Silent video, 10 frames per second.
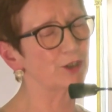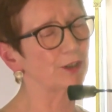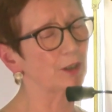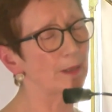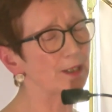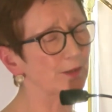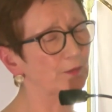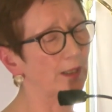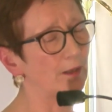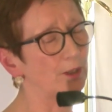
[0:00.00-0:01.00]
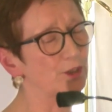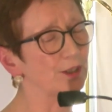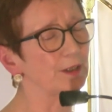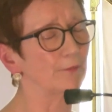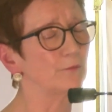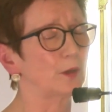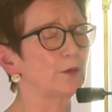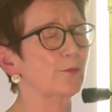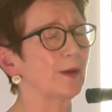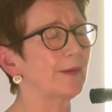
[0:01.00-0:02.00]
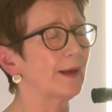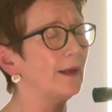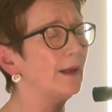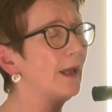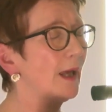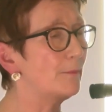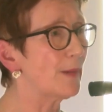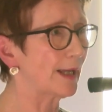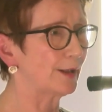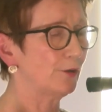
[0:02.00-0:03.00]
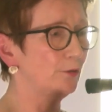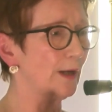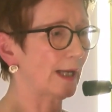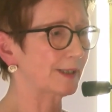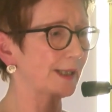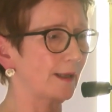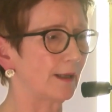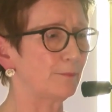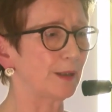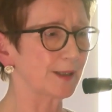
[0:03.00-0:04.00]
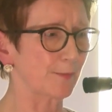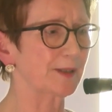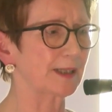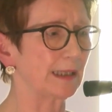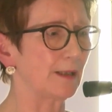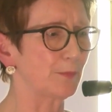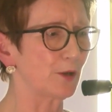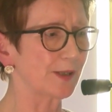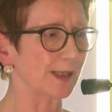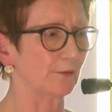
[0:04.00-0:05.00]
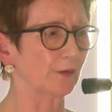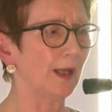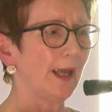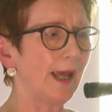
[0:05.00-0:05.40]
she'd come out of care and she'd got involved with a man who had been domestically abusive.